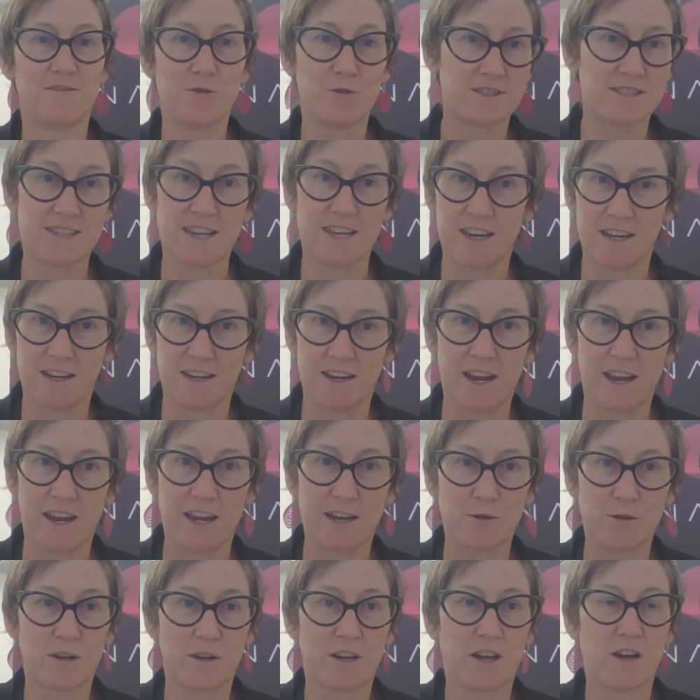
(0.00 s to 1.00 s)
say, an
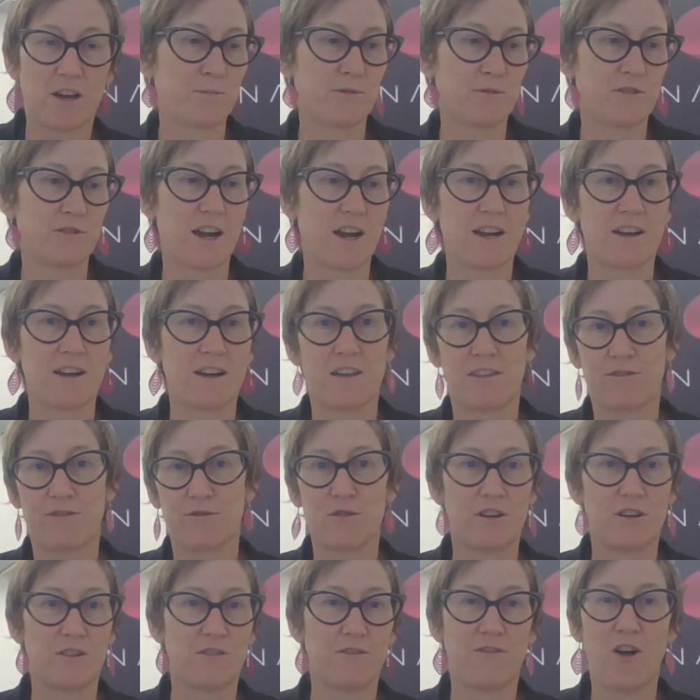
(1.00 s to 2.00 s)
aquaculture operator
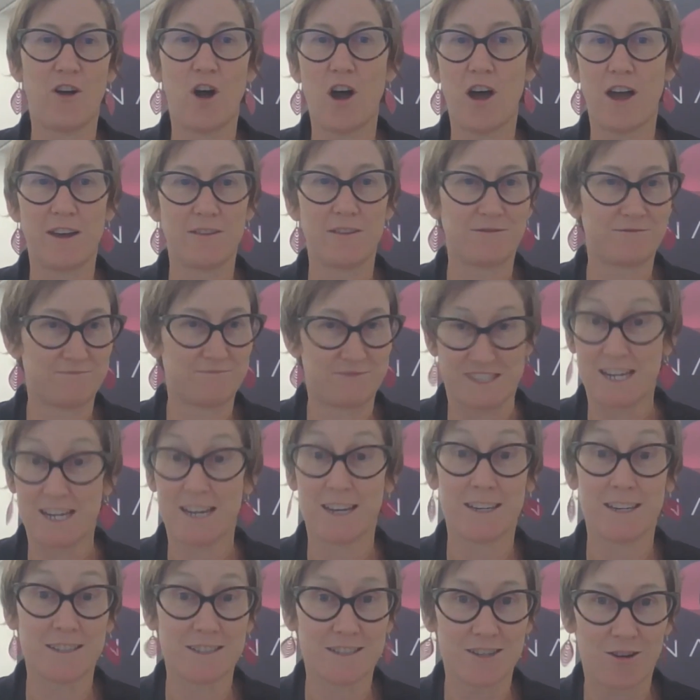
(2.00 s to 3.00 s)
through to
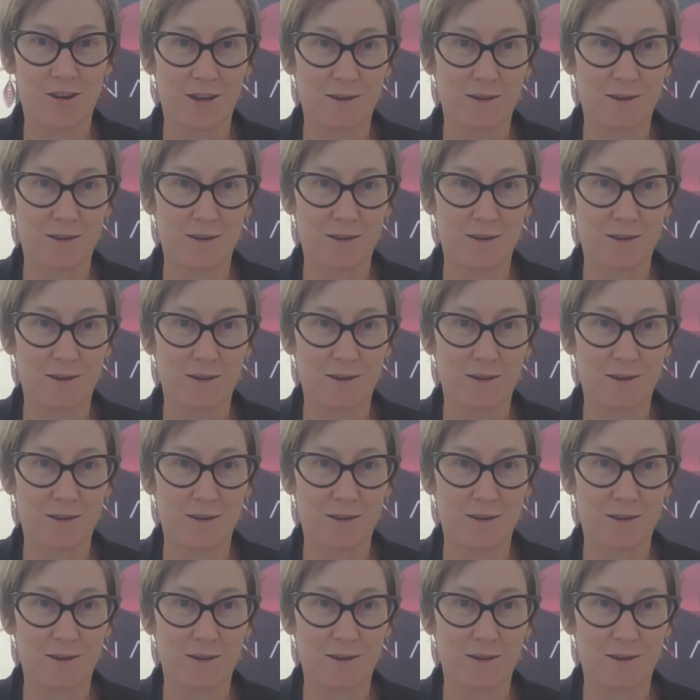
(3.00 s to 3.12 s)
5-10